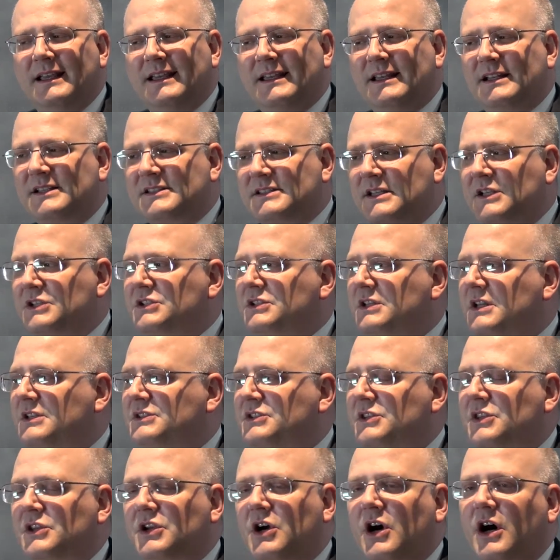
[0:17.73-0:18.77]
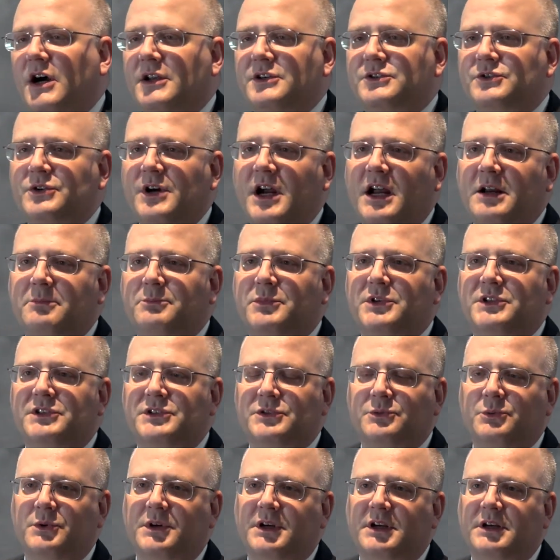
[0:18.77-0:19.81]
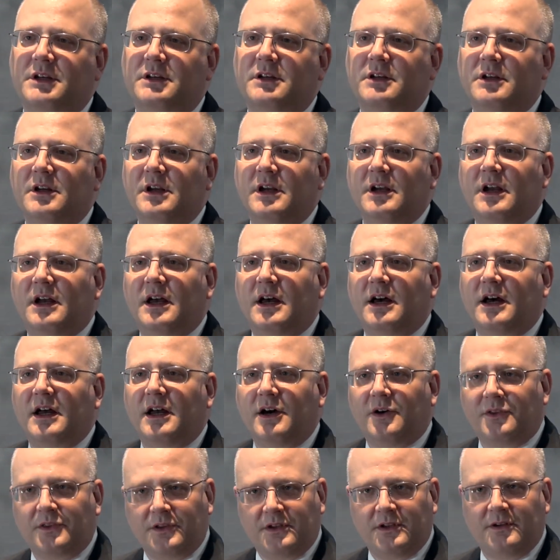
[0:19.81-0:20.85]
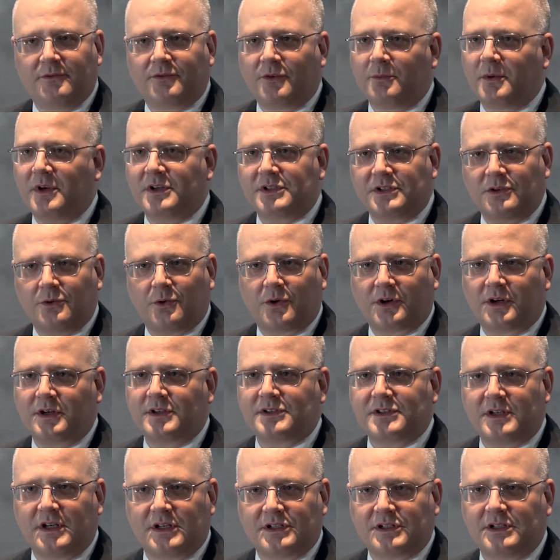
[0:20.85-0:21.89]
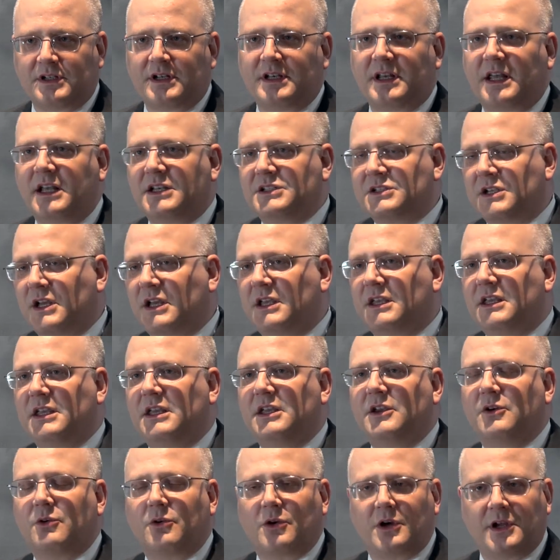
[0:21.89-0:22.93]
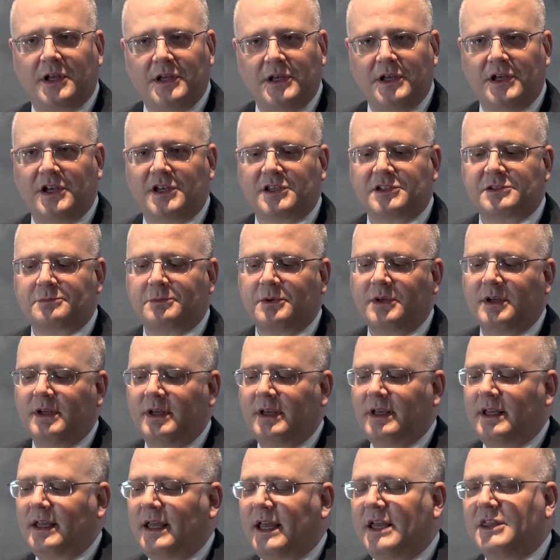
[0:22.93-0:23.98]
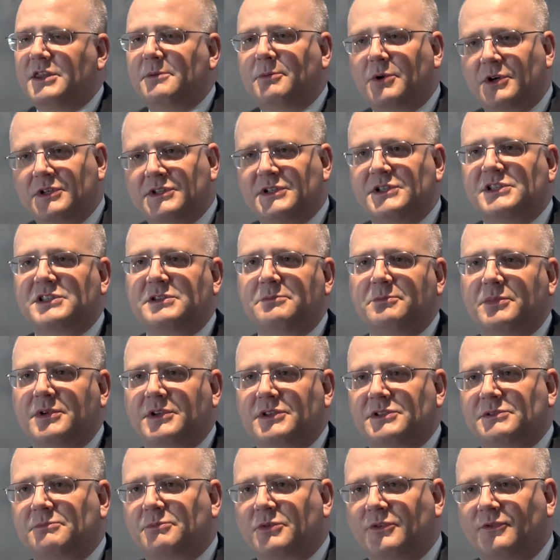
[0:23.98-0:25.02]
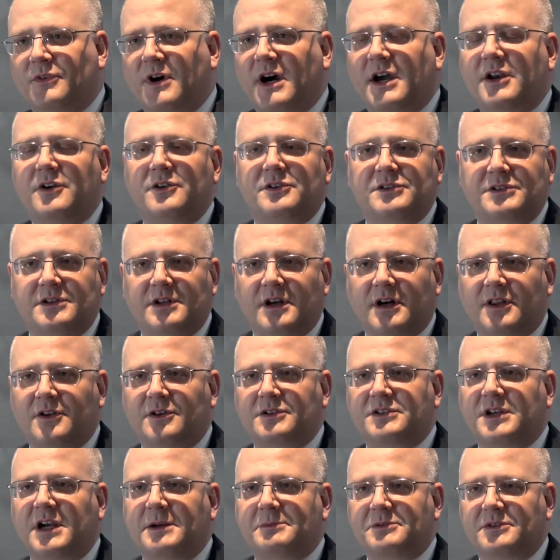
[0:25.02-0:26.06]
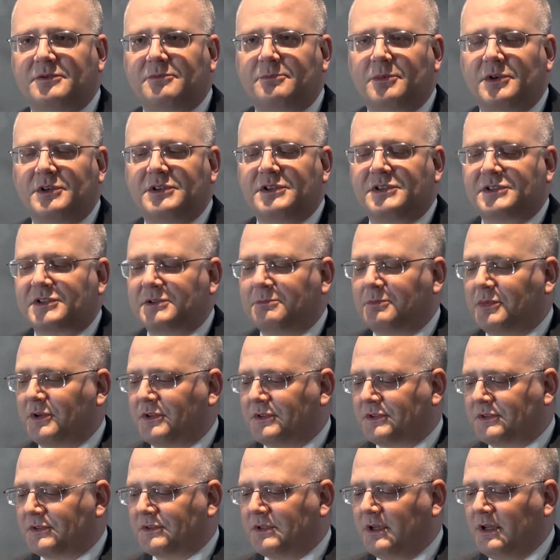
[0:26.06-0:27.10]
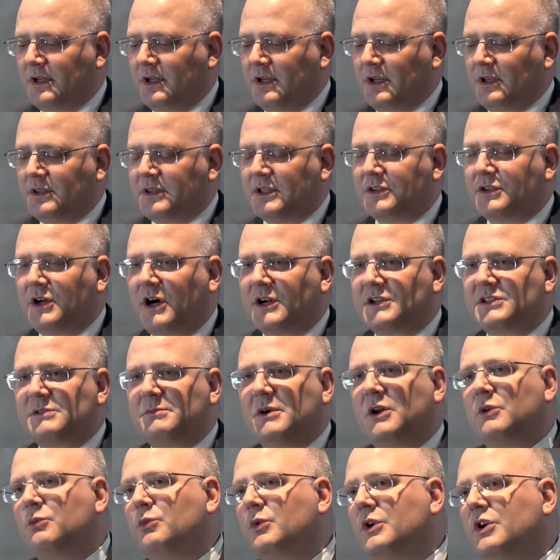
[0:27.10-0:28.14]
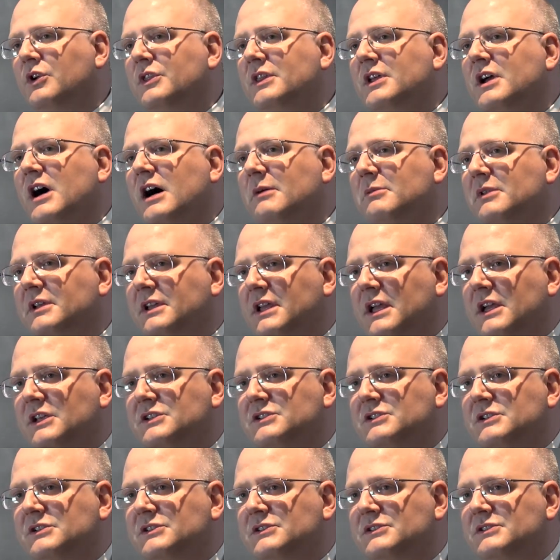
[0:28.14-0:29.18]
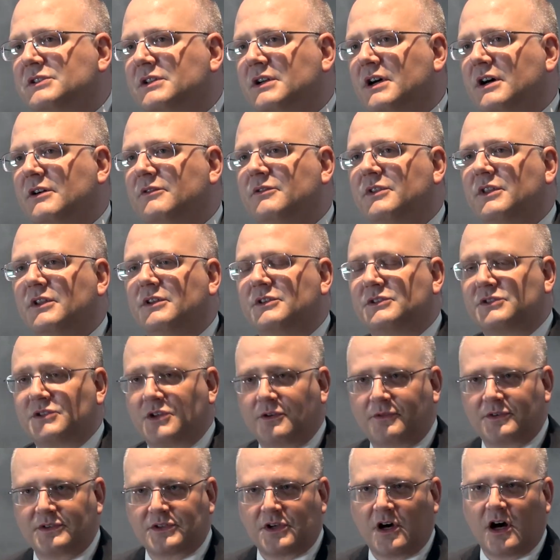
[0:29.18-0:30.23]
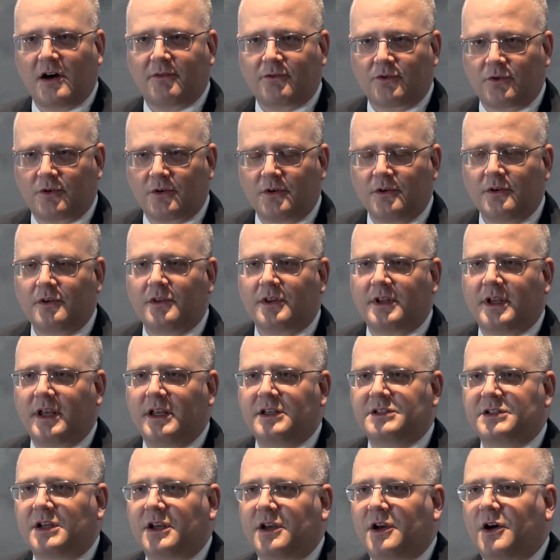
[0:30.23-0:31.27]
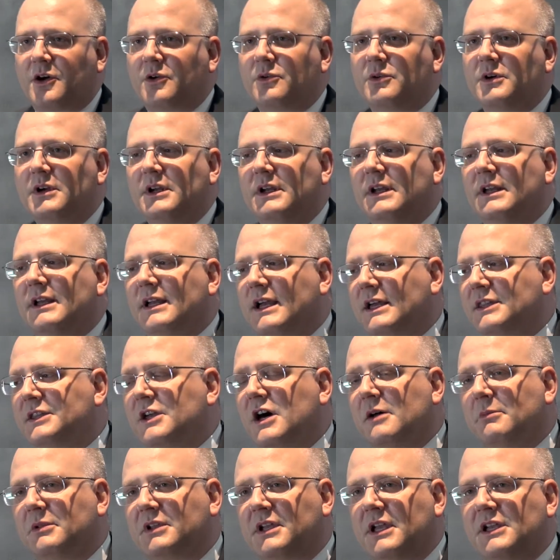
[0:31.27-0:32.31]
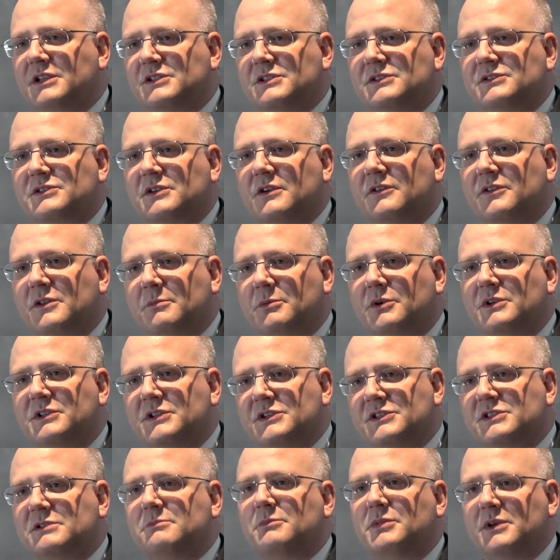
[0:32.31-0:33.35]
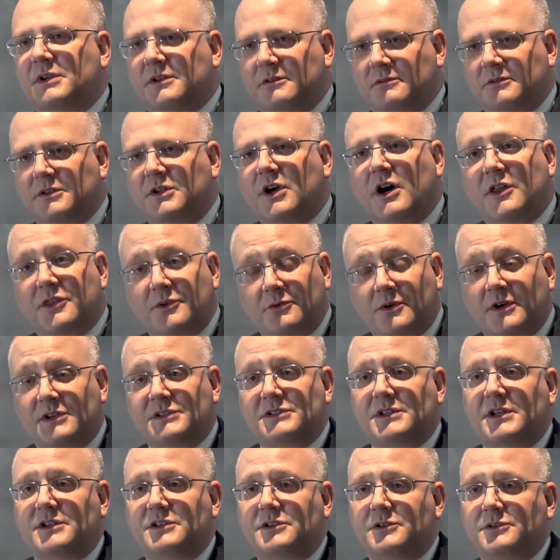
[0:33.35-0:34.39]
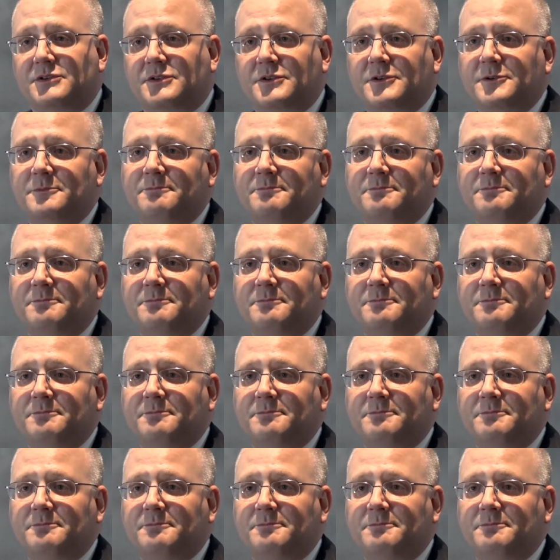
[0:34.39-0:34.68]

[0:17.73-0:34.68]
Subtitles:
And essentially, it's the contract between a health information organization, an HIE or a HISP, and the participants, providers and other types of participants, that talks about what are the obligations of the service offerer, the HIO, and the obligations of the participant, the authorized end user.